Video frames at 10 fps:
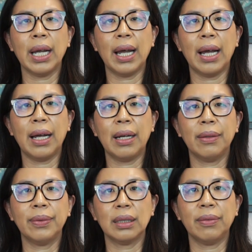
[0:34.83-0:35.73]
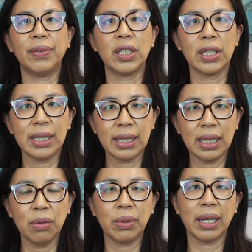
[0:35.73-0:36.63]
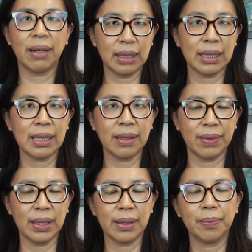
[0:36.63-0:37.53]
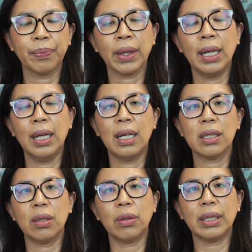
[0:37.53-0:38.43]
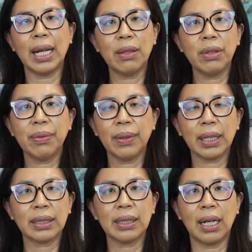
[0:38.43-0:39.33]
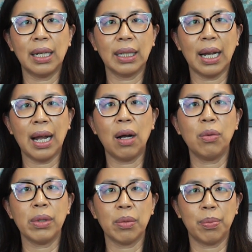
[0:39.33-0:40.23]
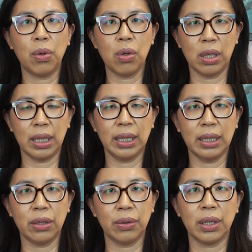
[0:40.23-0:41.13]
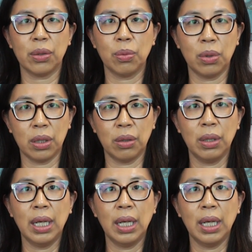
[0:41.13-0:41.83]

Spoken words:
have deficiency, we have excessiveness. So that reflects on how we are born into this world.